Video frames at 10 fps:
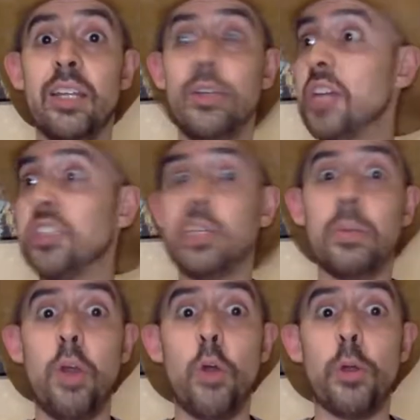You guys see
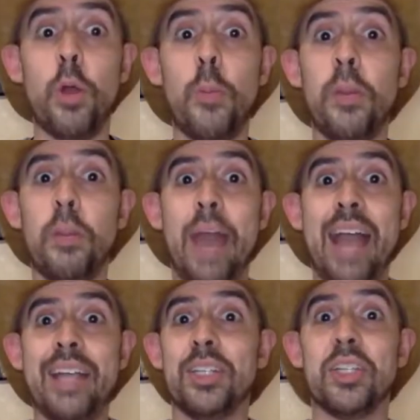me opening
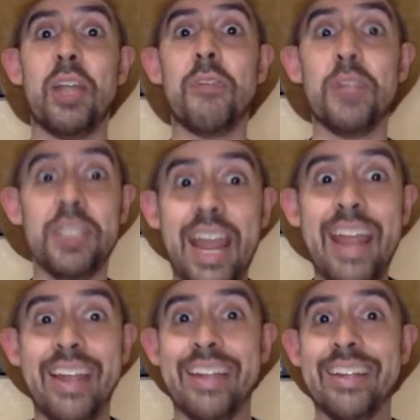packages every
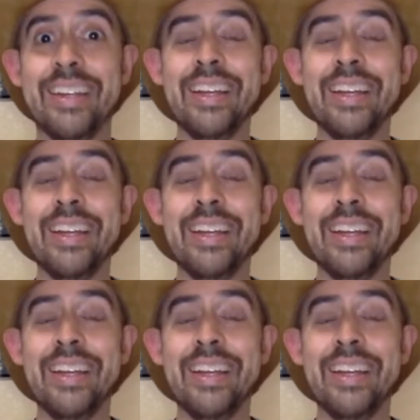day.